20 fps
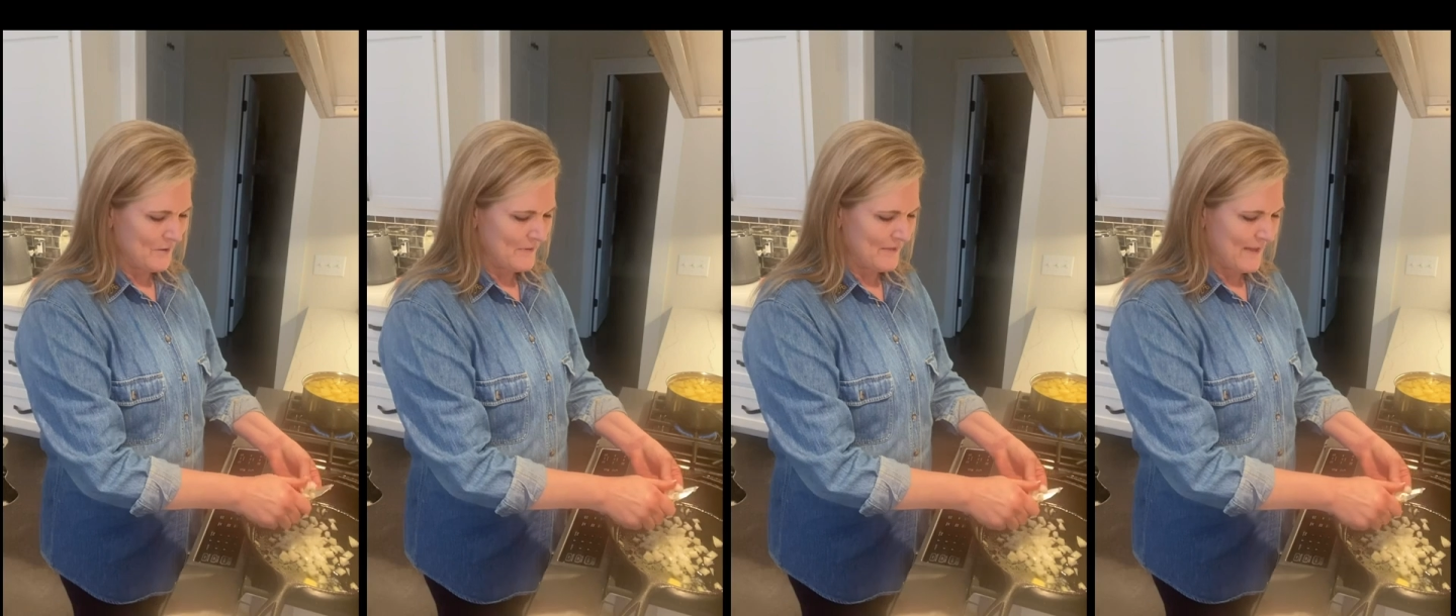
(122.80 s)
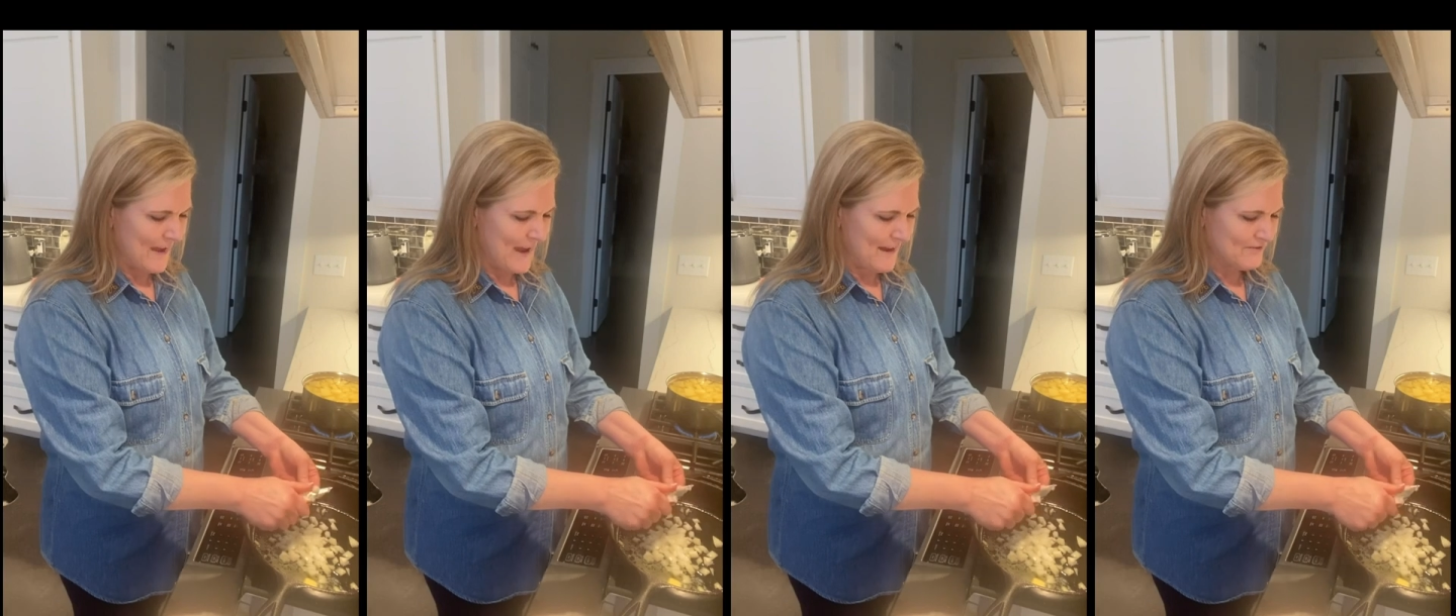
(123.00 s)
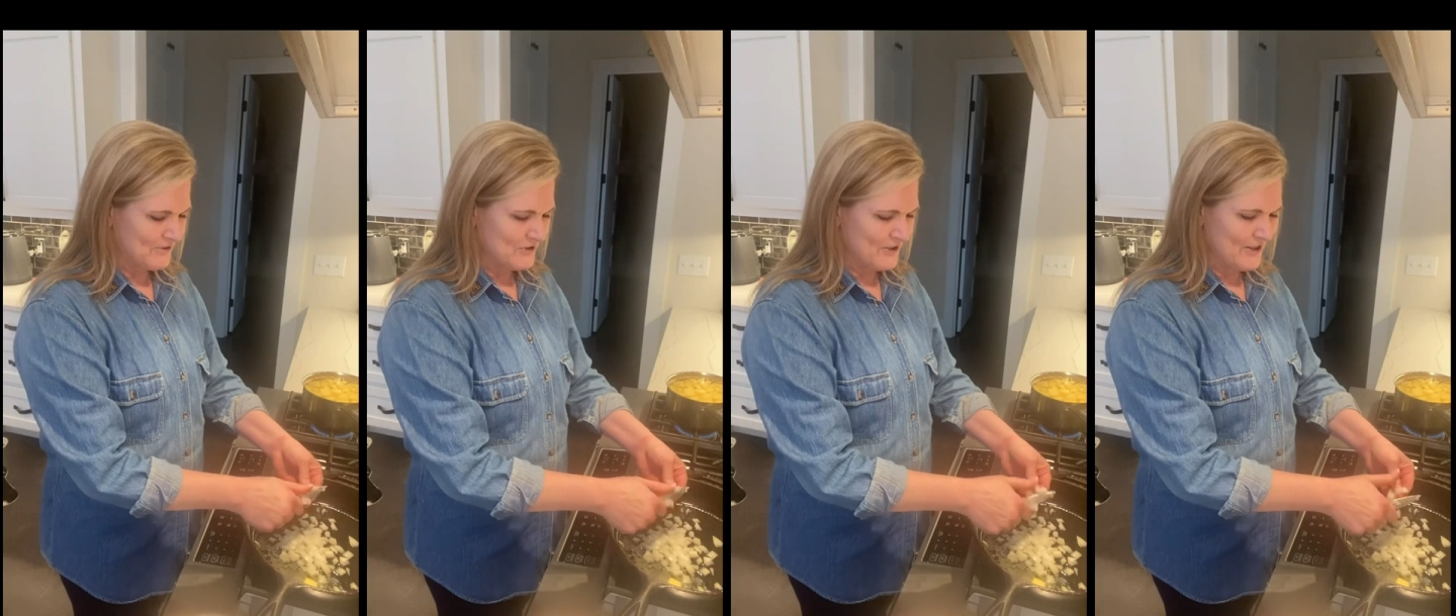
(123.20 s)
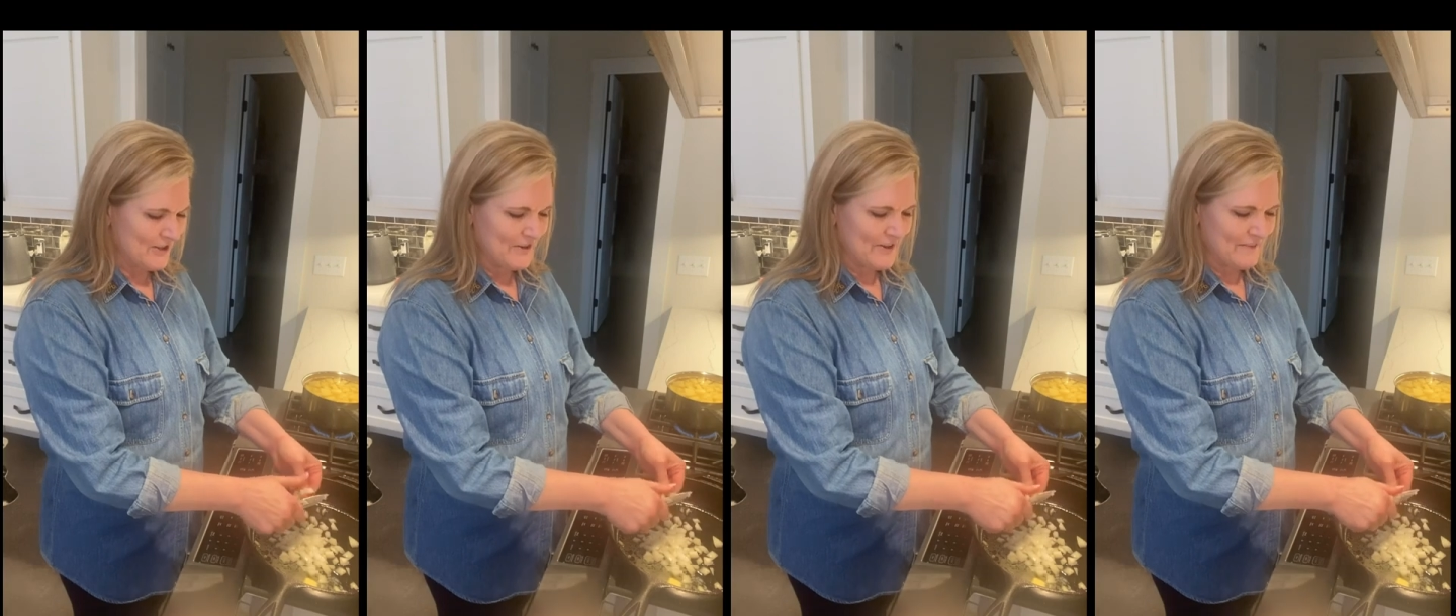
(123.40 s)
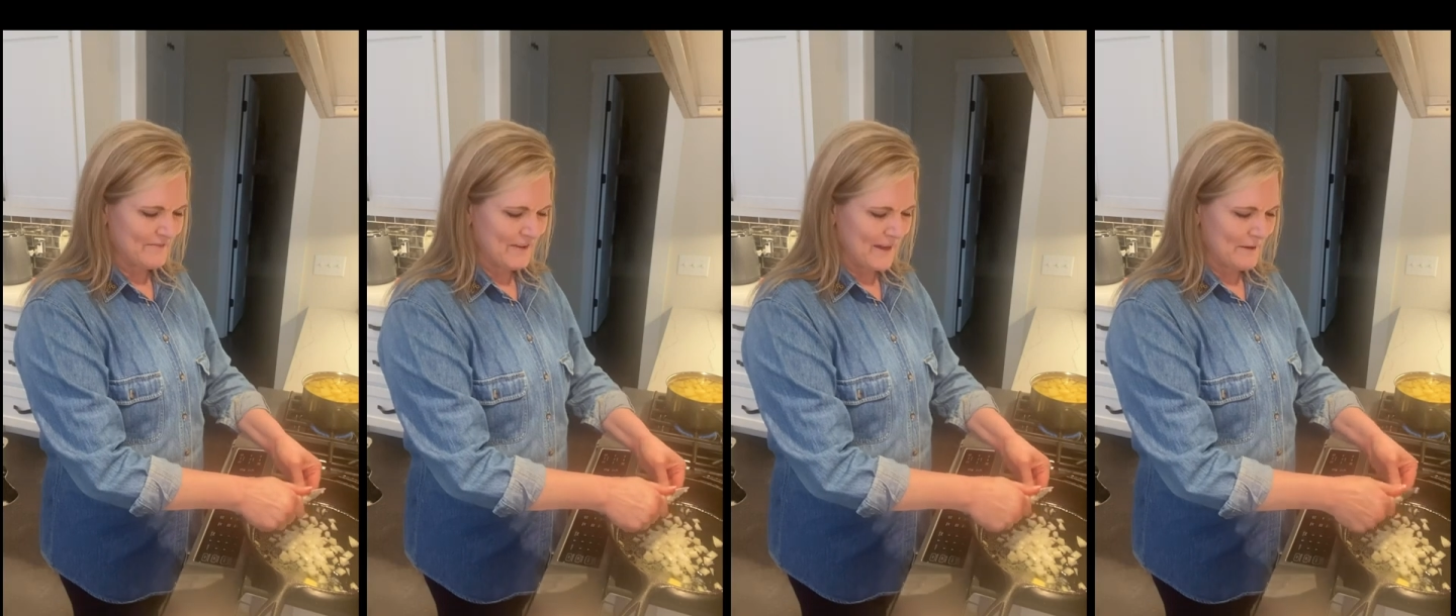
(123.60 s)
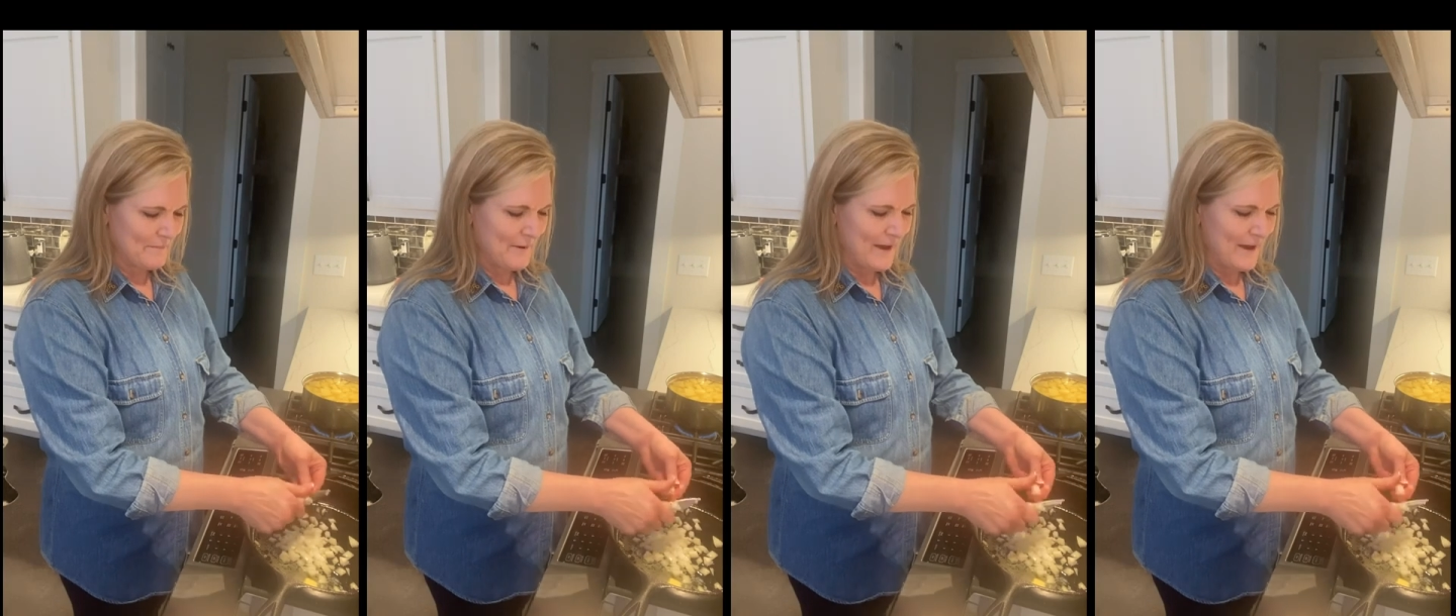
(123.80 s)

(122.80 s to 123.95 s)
in the afternoon, I've got a